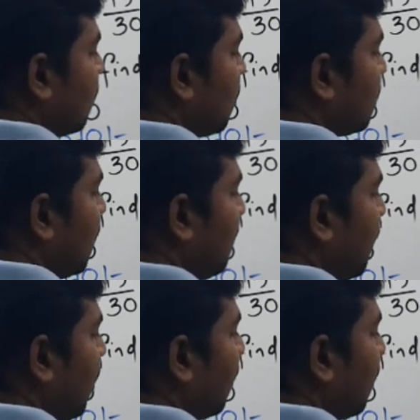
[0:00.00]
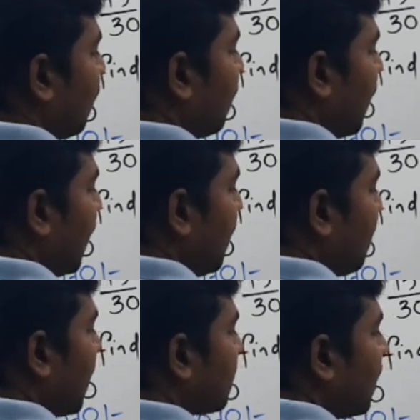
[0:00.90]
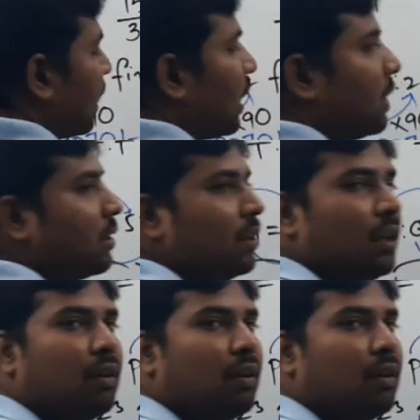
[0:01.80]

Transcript: So simple, 5%.